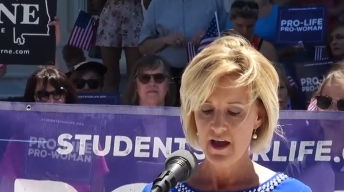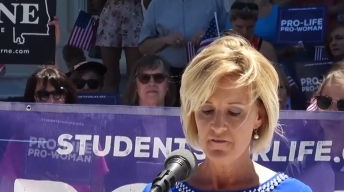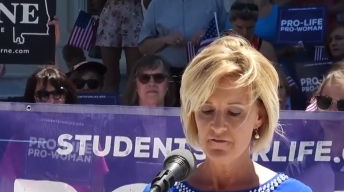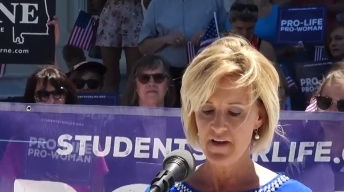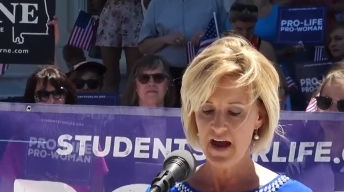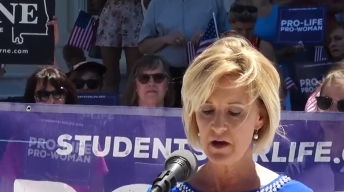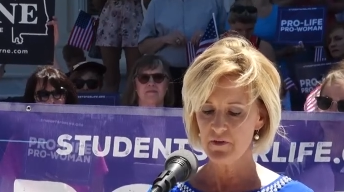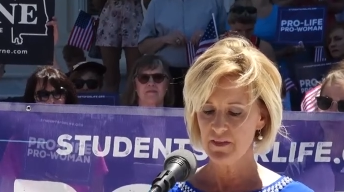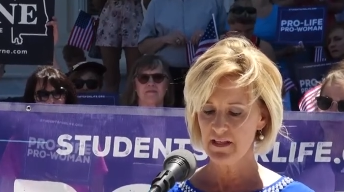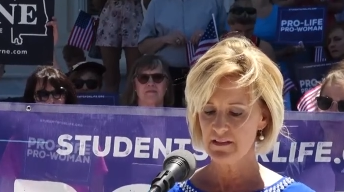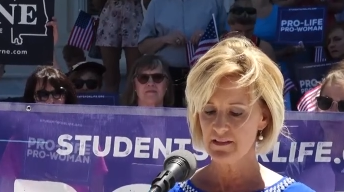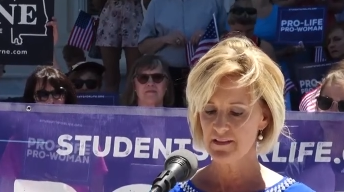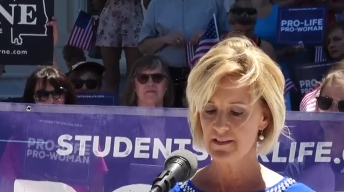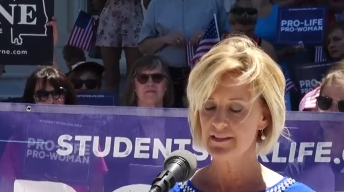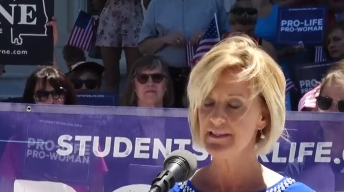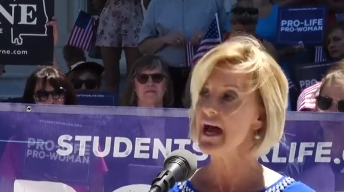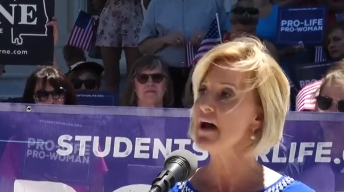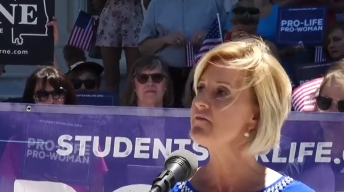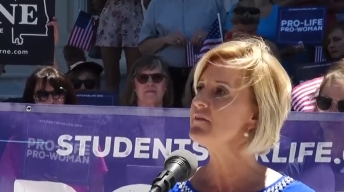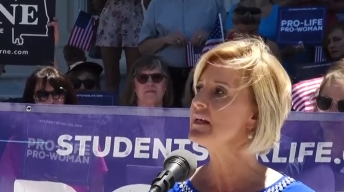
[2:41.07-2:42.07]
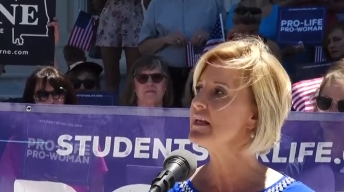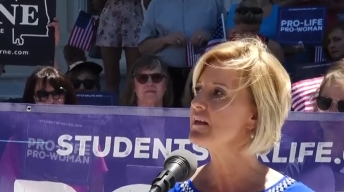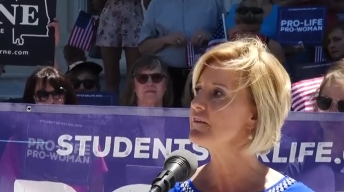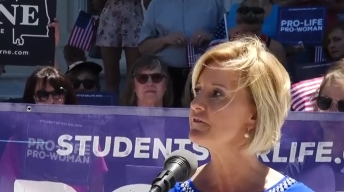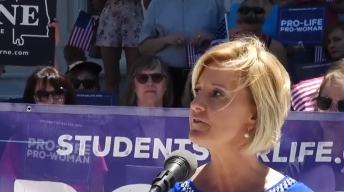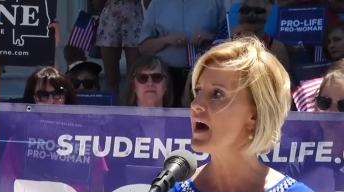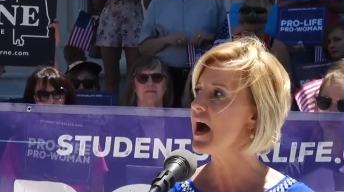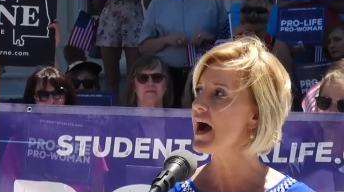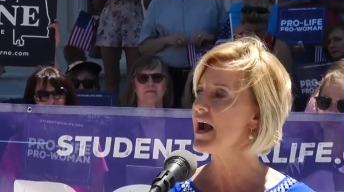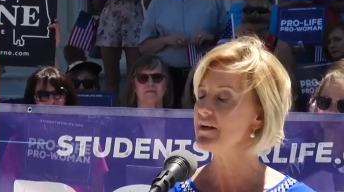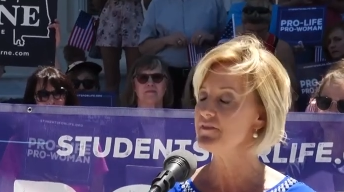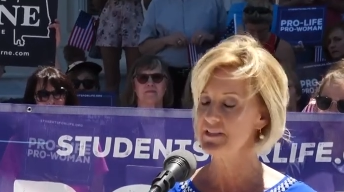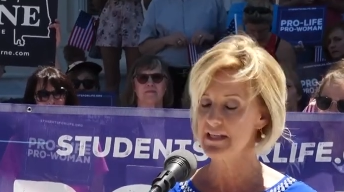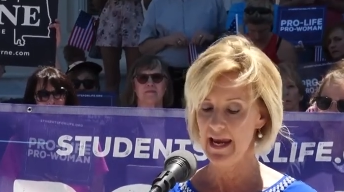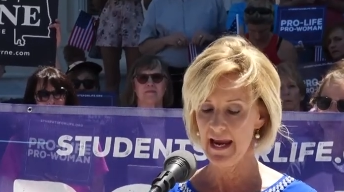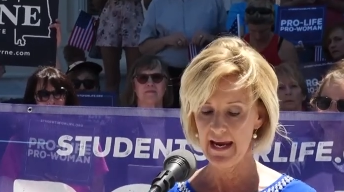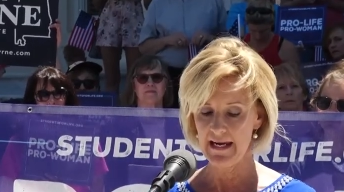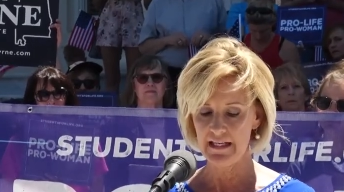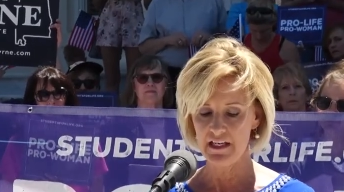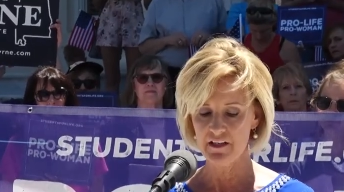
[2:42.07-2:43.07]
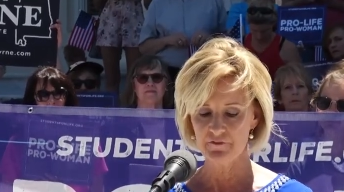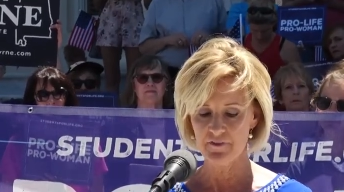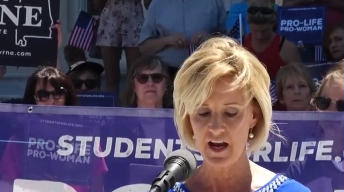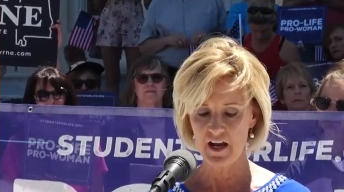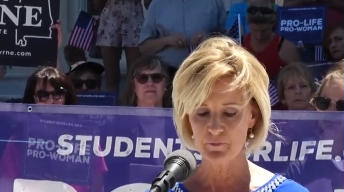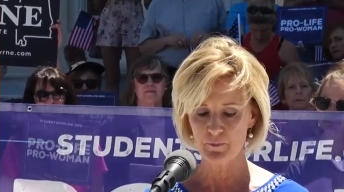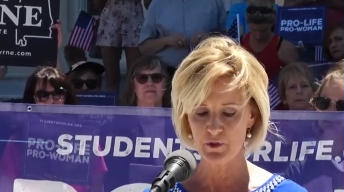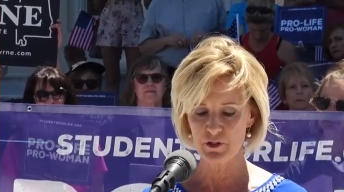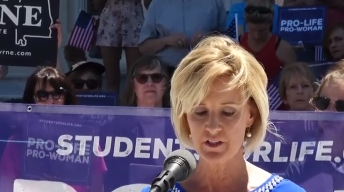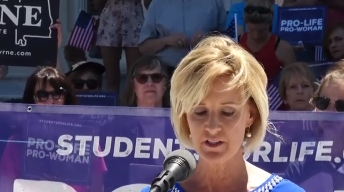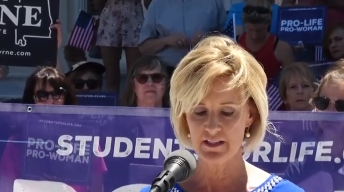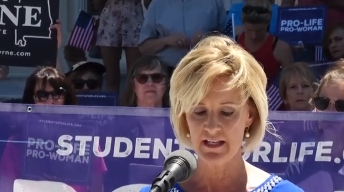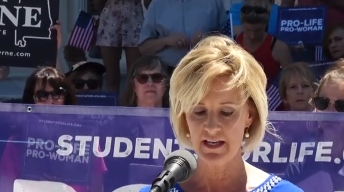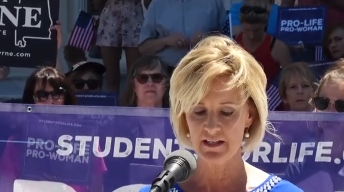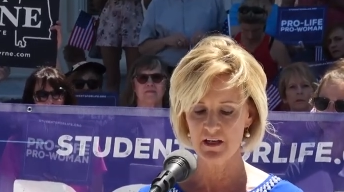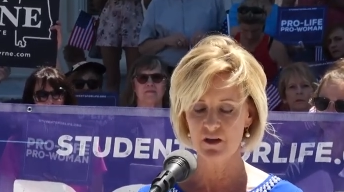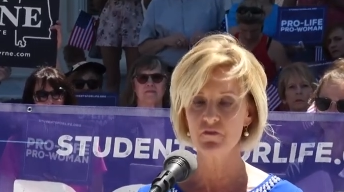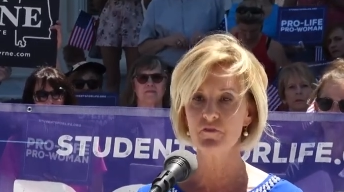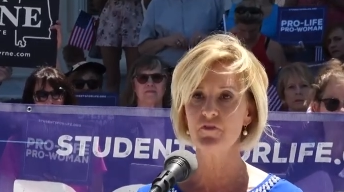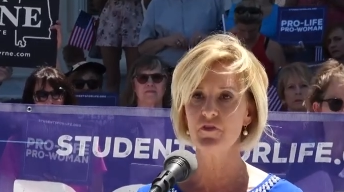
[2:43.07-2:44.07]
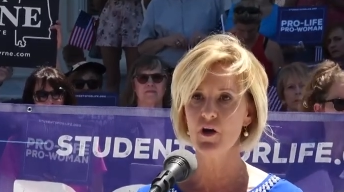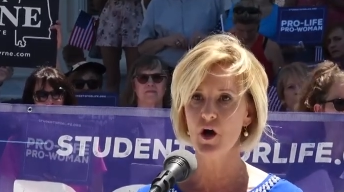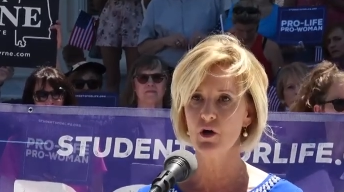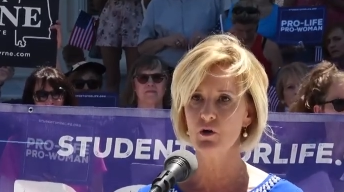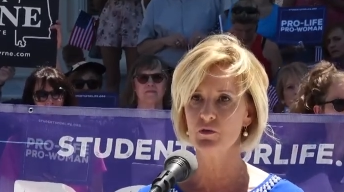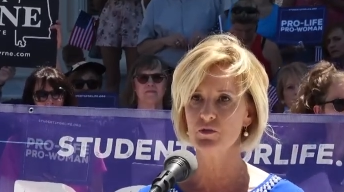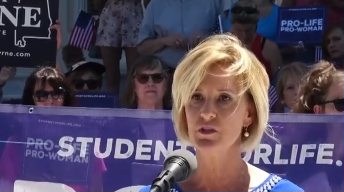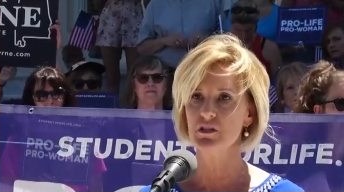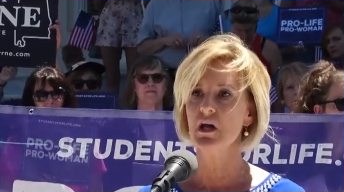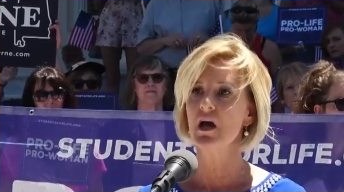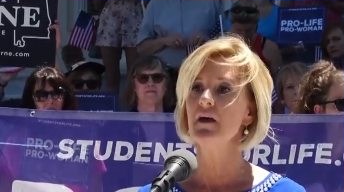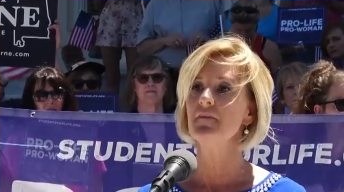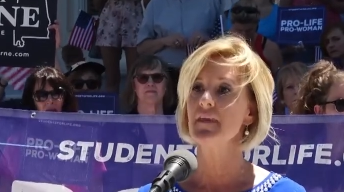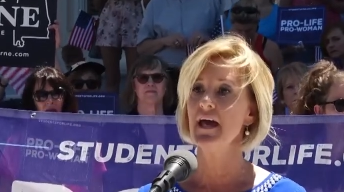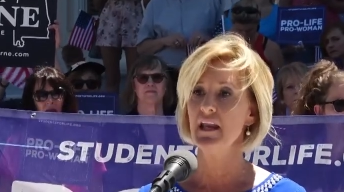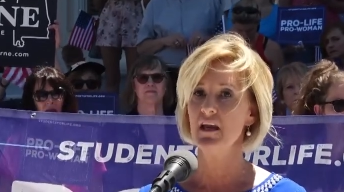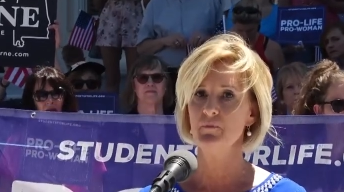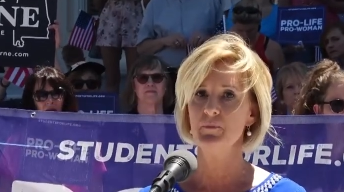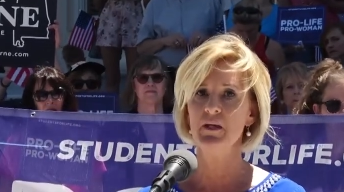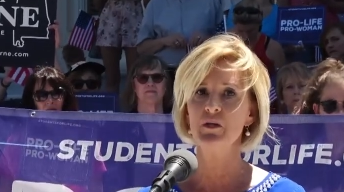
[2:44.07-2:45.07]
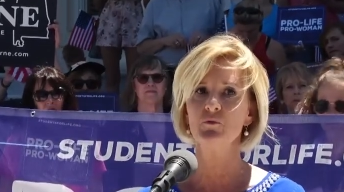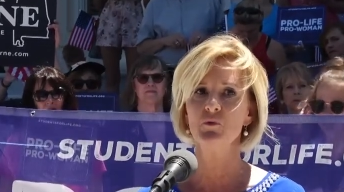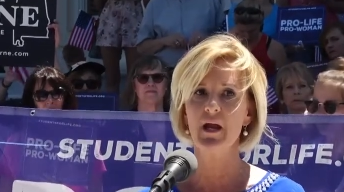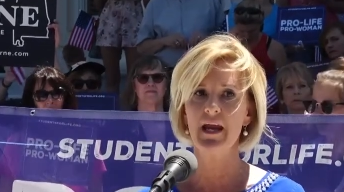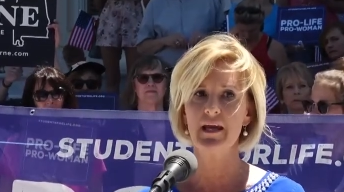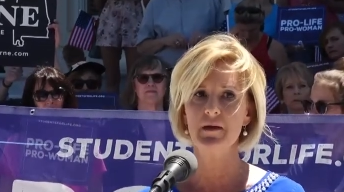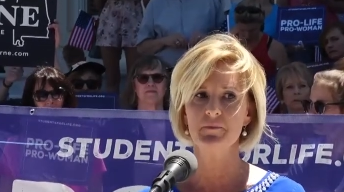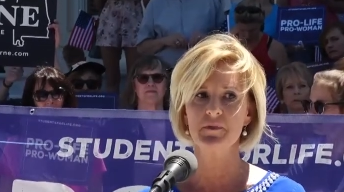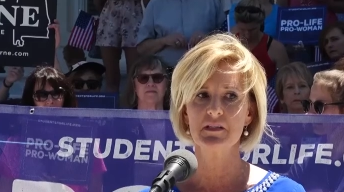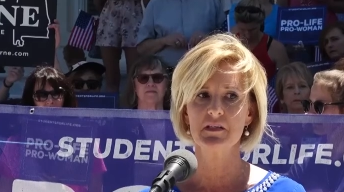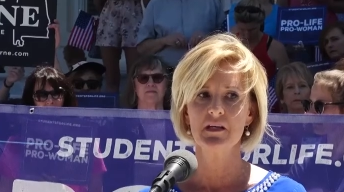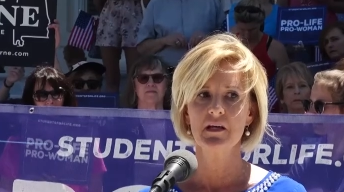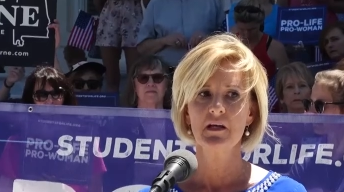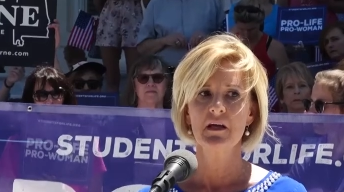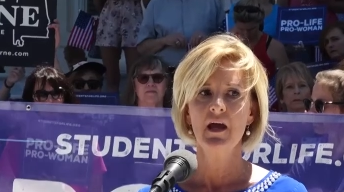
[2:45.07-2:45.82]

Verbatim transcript: found that 75 to 85% of those that have been raped